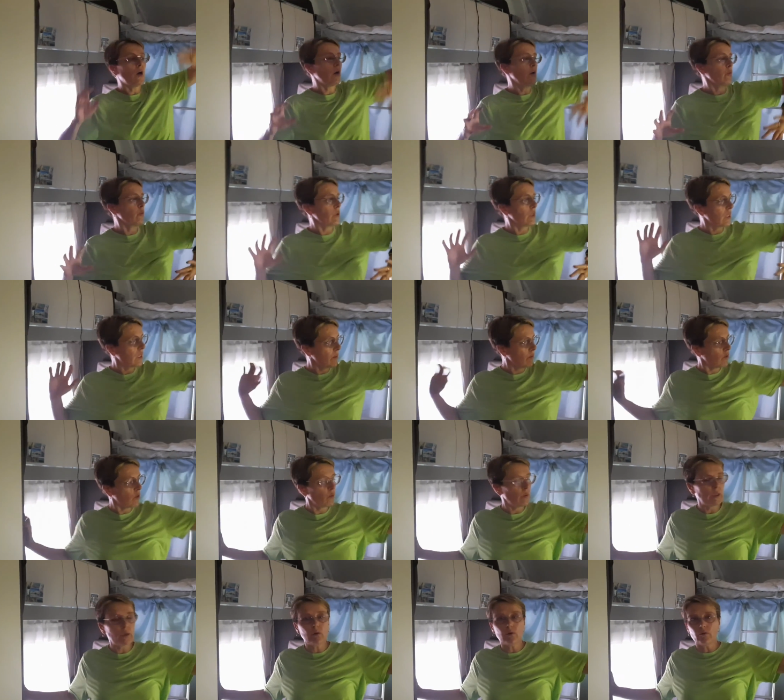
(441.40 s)
we keep the
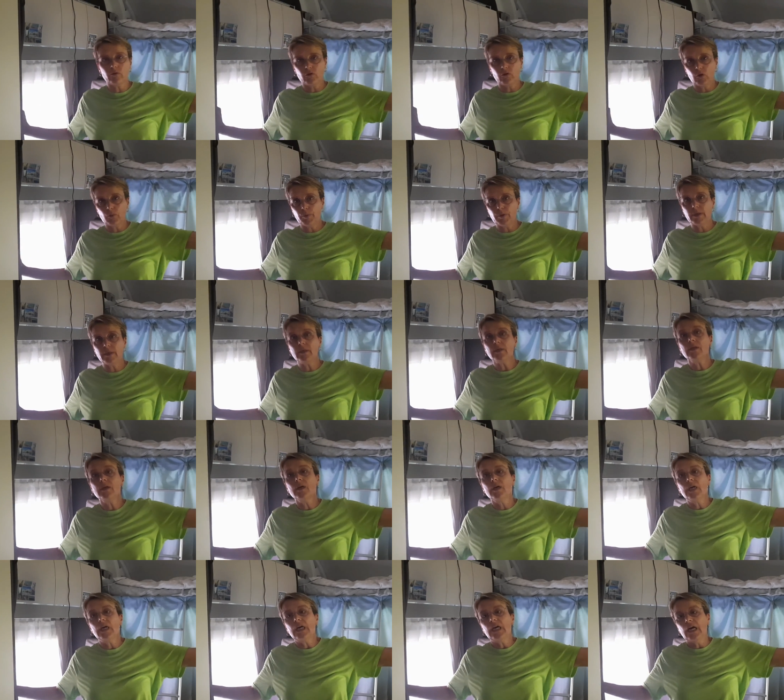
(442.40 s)
windows open,
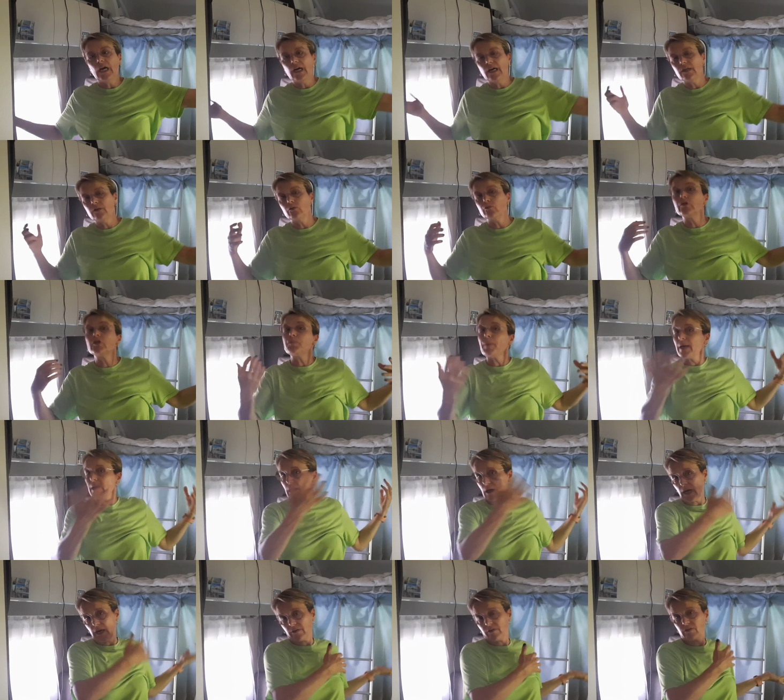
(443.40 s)
and we spent
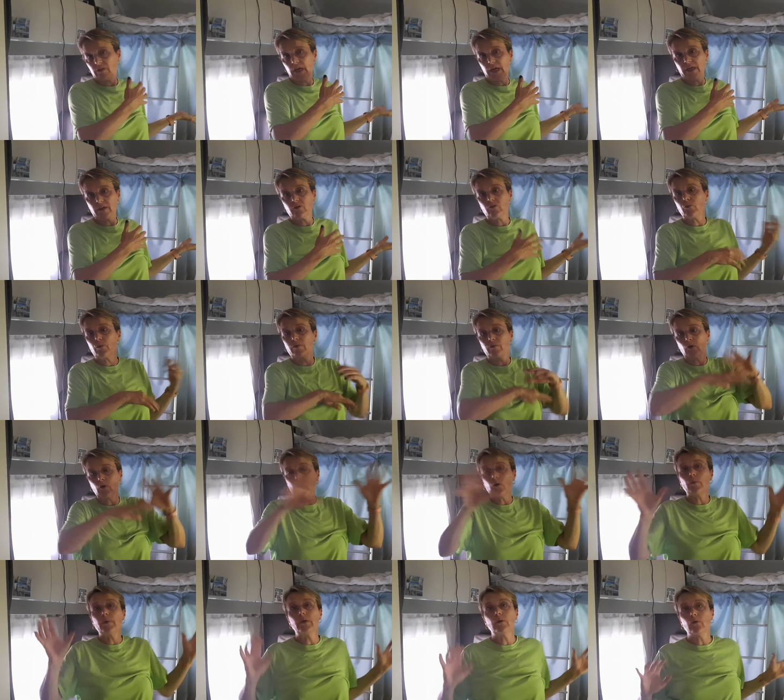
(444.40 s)
last night with all
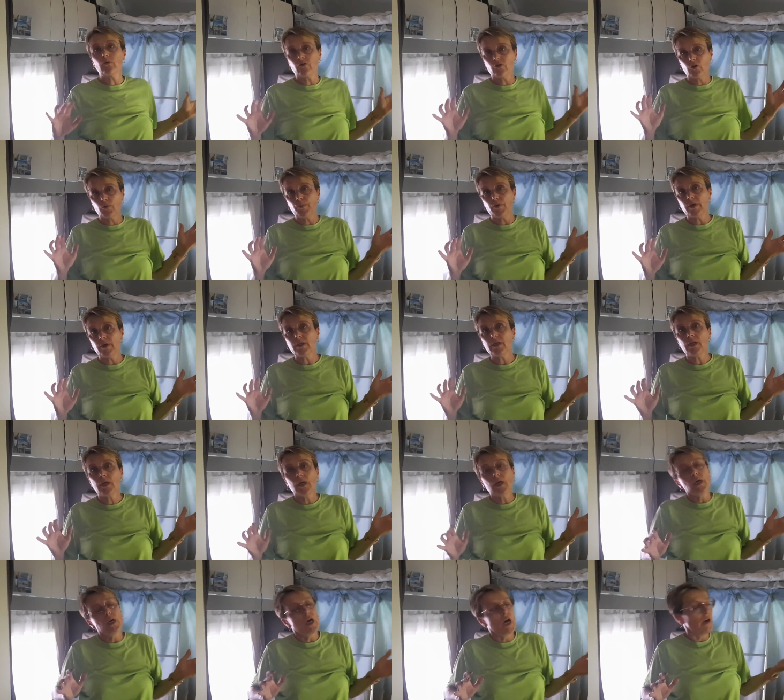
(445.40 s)
the windows open,
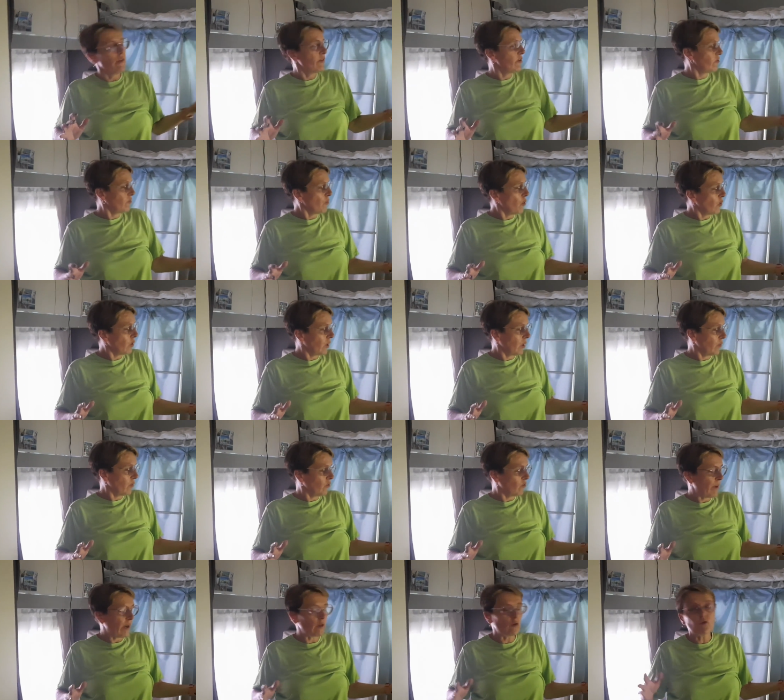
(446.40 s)
and this morning it was
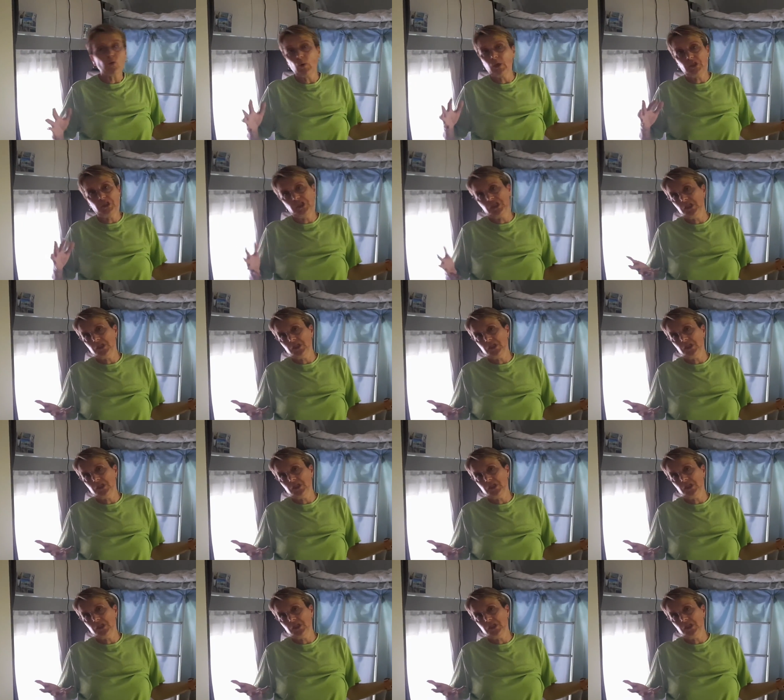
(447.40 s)
about 20